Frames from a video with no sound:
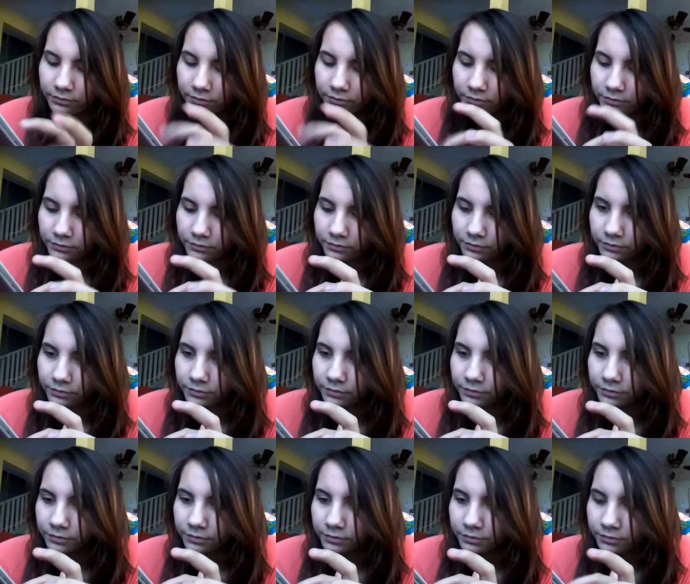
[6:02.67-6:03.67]

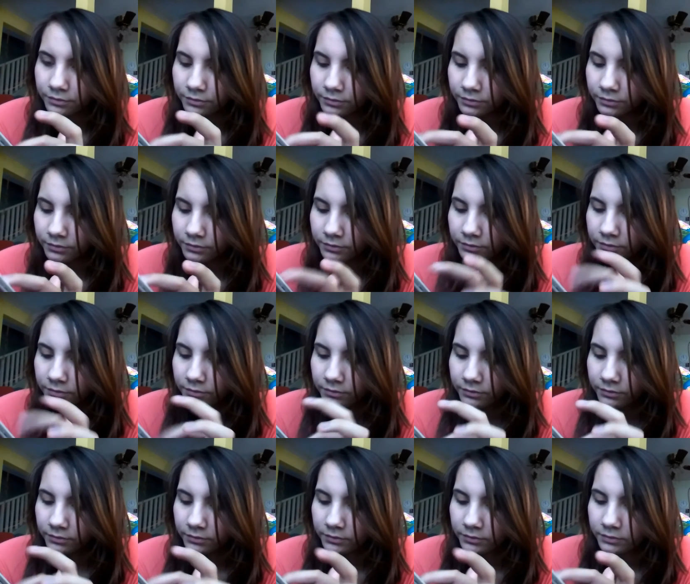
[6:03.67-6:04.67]

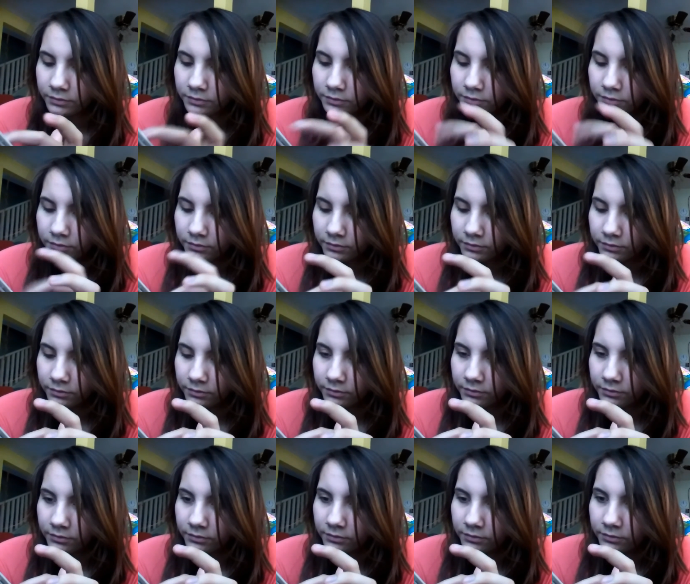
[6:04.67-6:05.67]

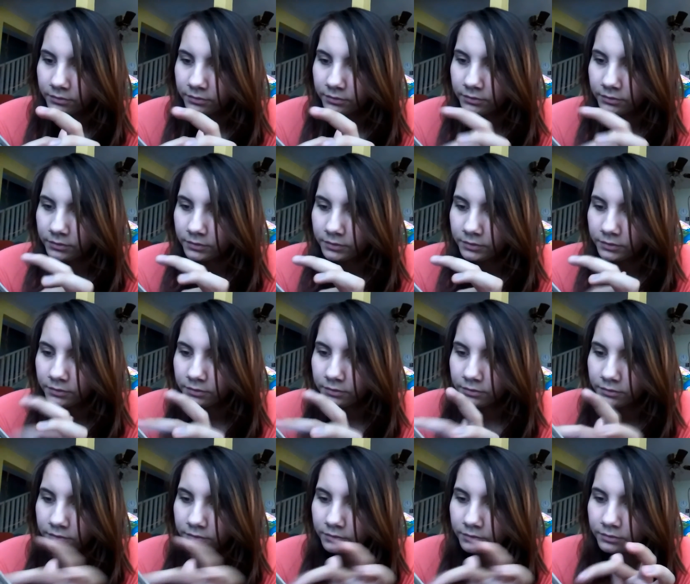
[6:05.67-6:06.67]

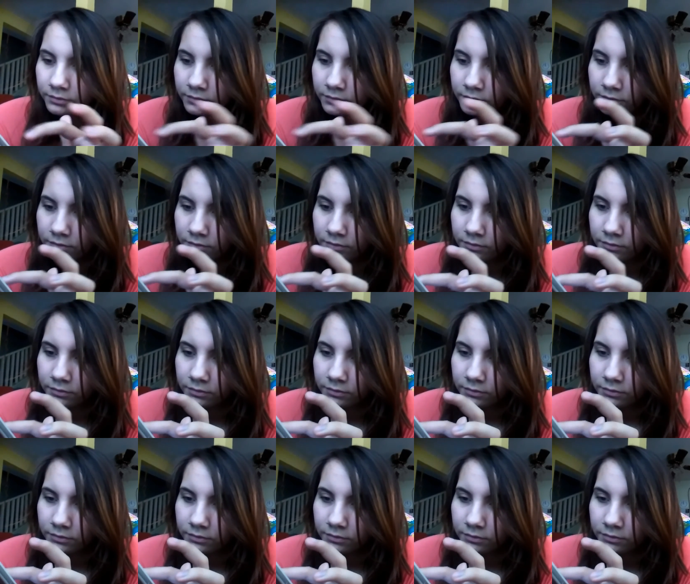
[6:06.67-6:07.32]
Nobody speaks.